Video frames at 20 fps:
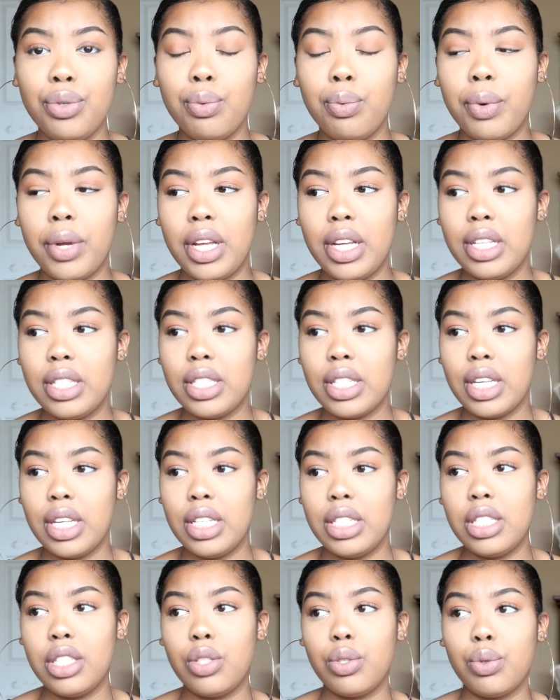You went
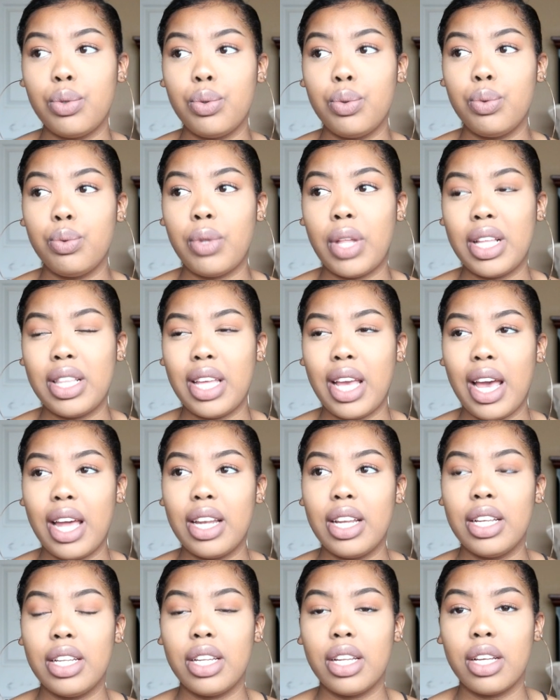into, like, they
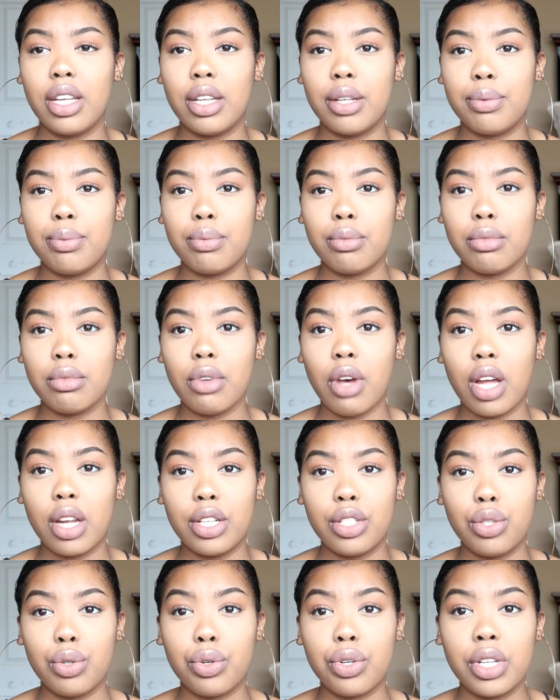had it in an
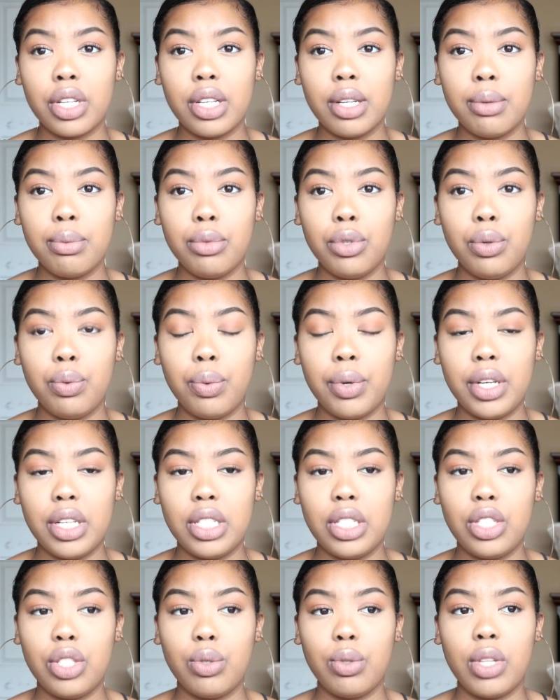auditorium. You went
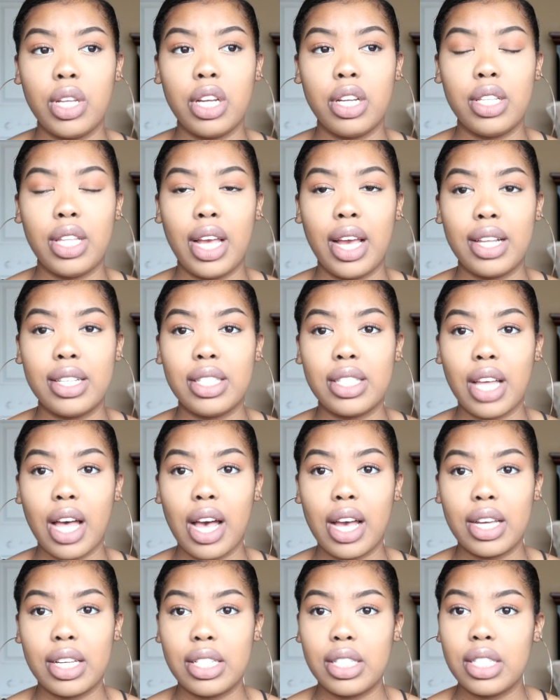into there and they had
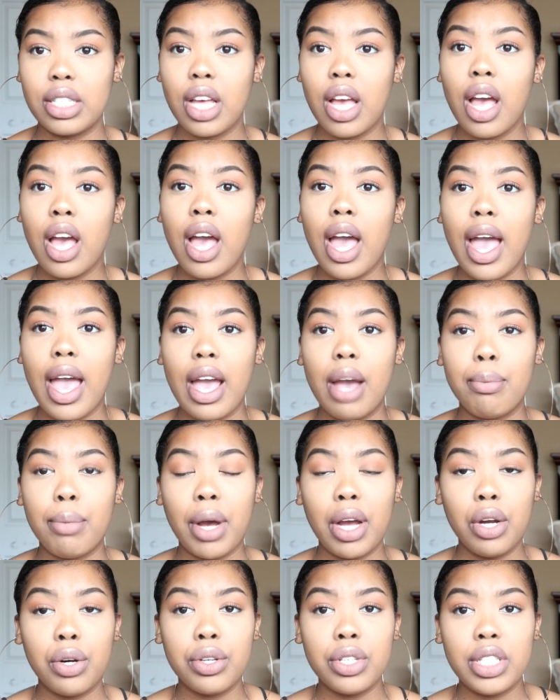signs. At
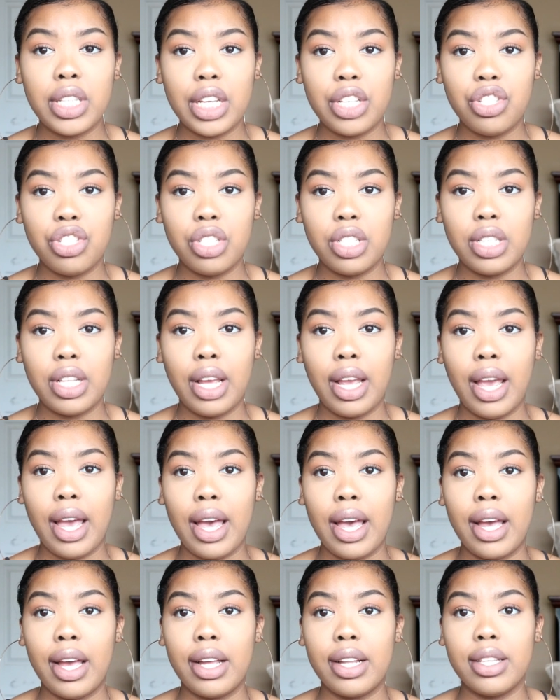my orientation, they
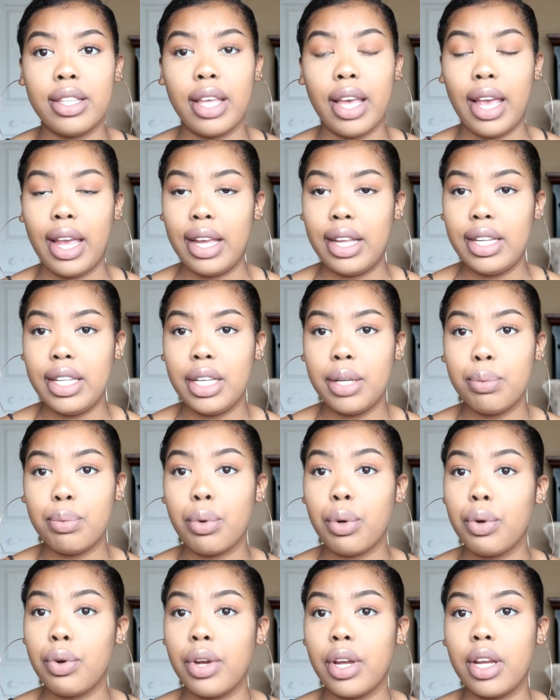had the ADN
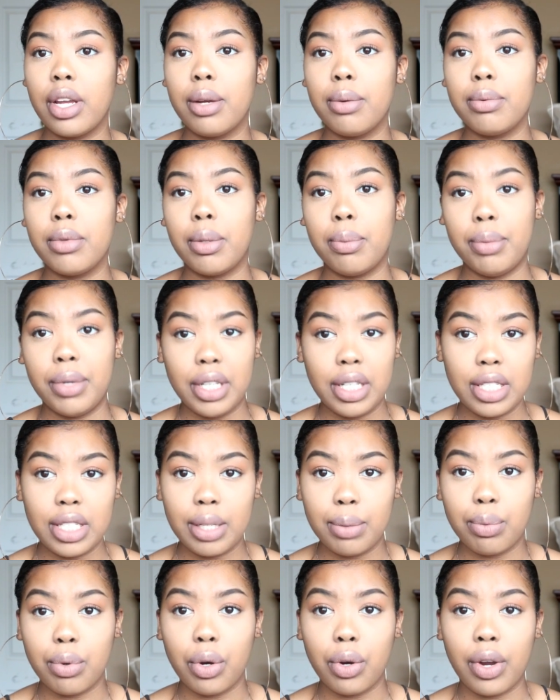program, the
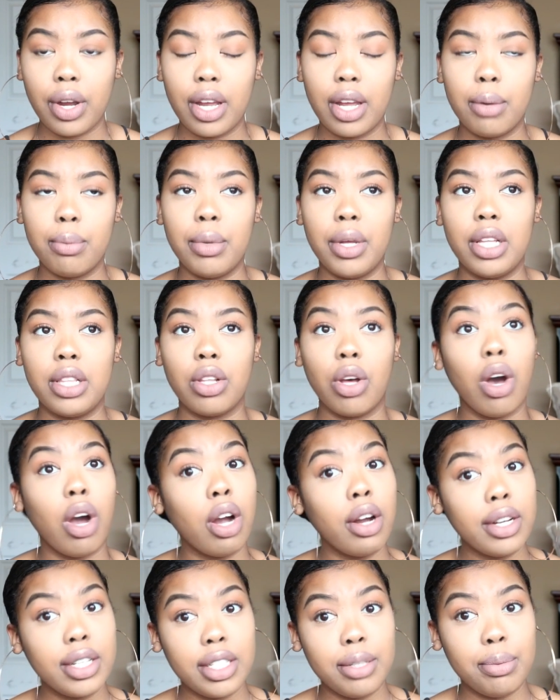BSN program, and the
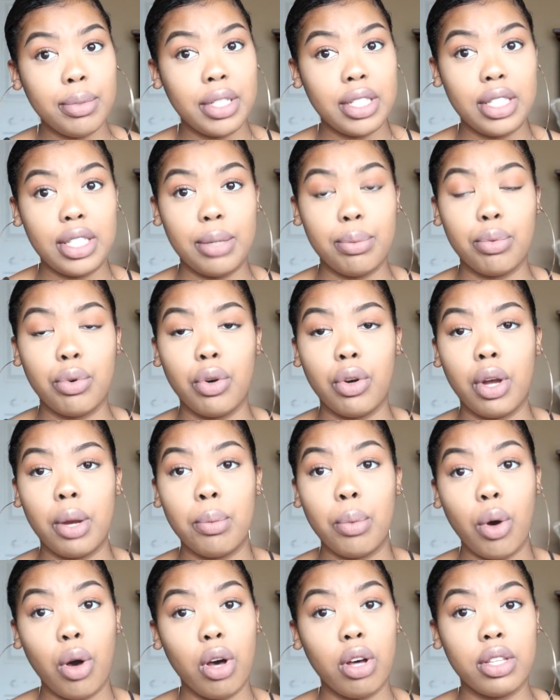RN to BSN
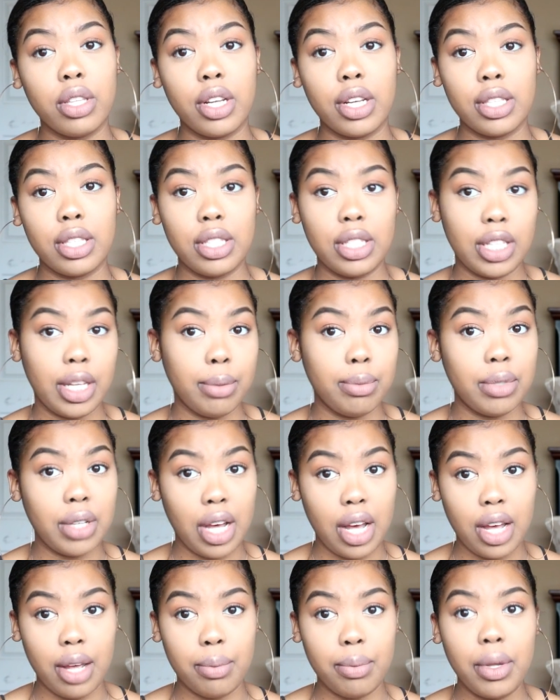program all there at the same
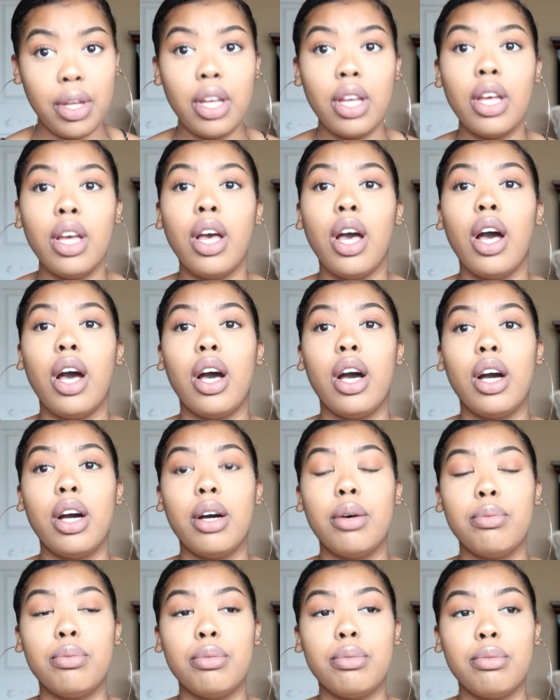time.
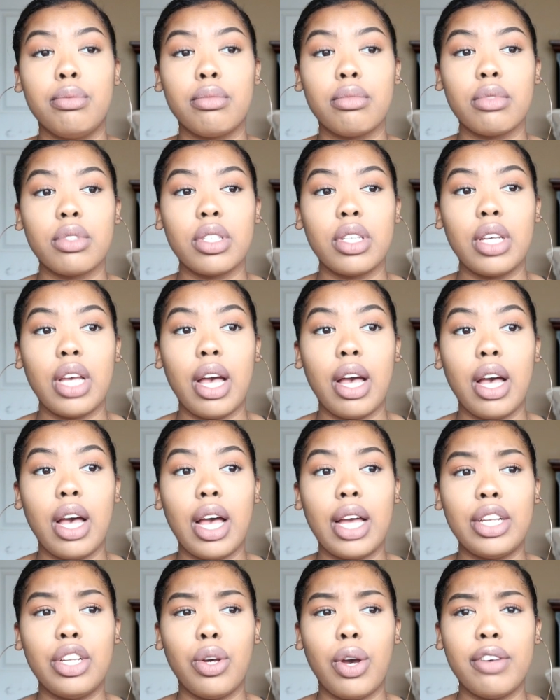
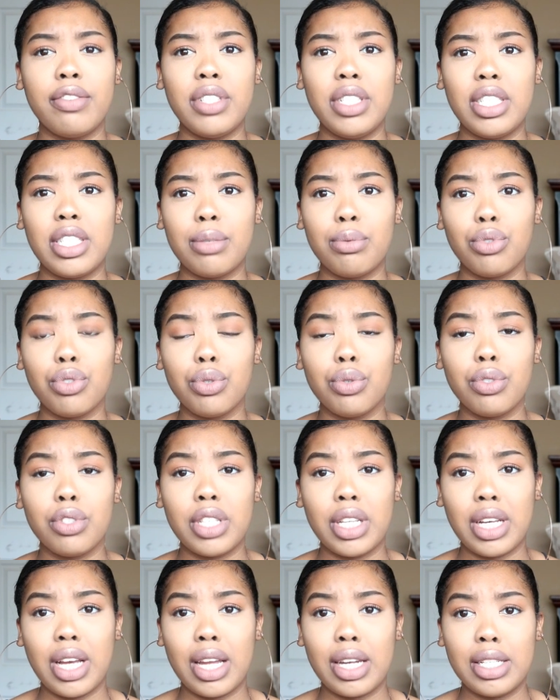I know I've seen some schools,
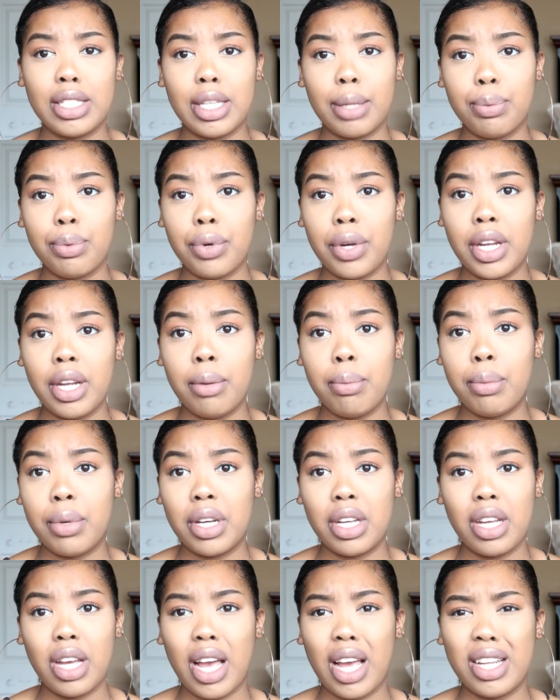they kind of separate them,
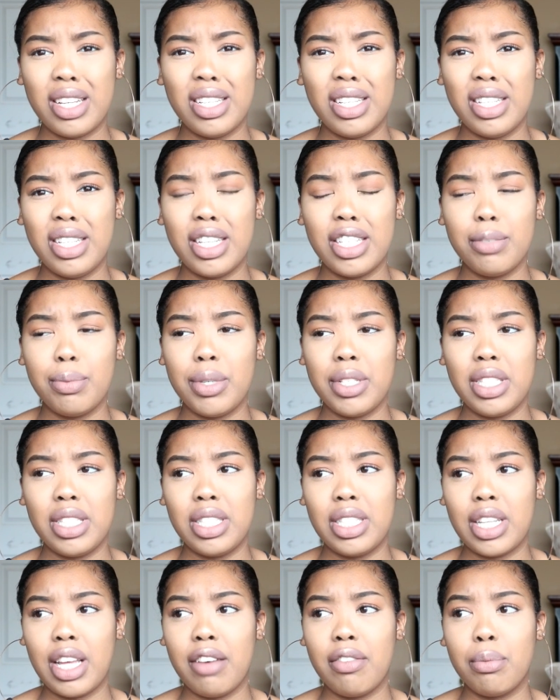but it does make
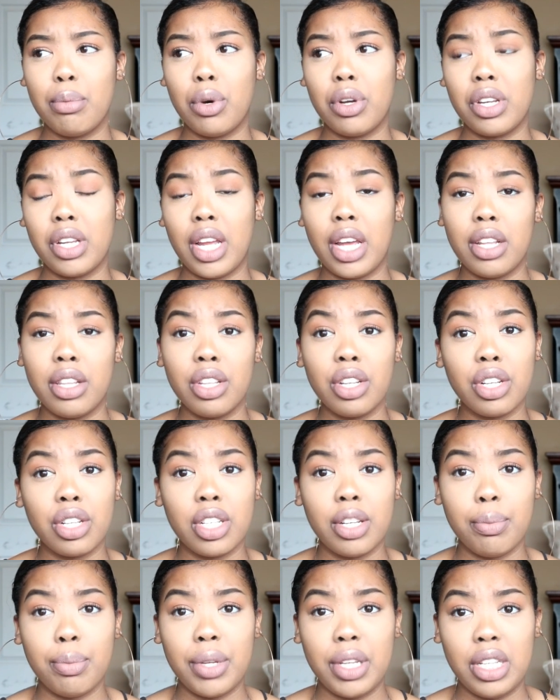sense to have them all
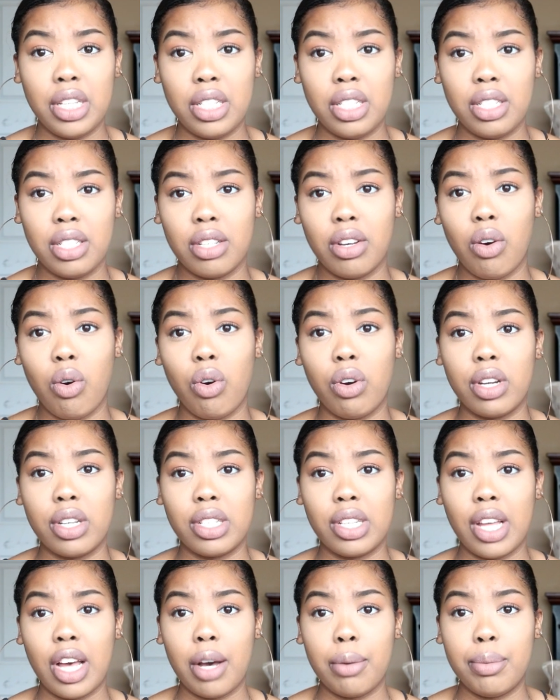together depending
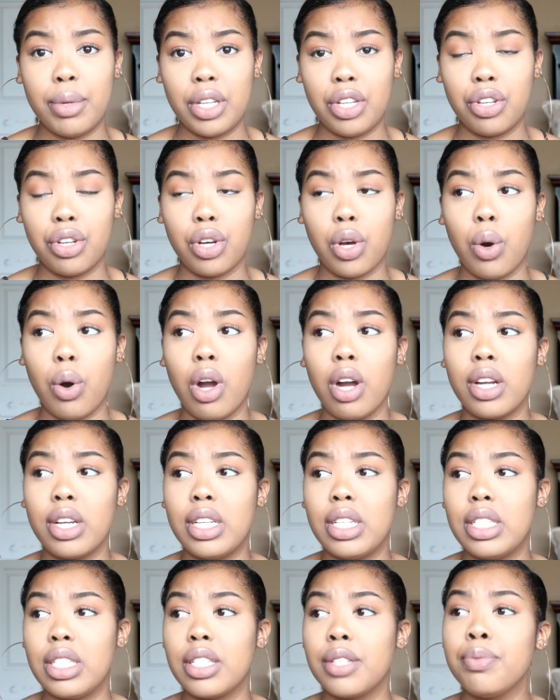on how big your
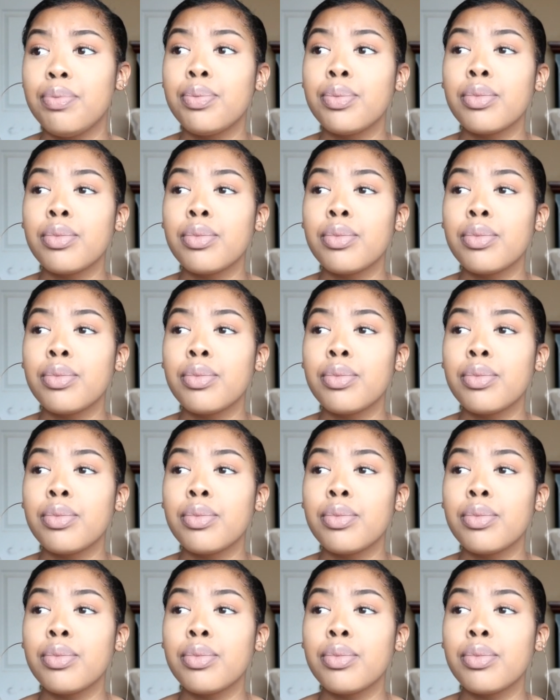cohort is.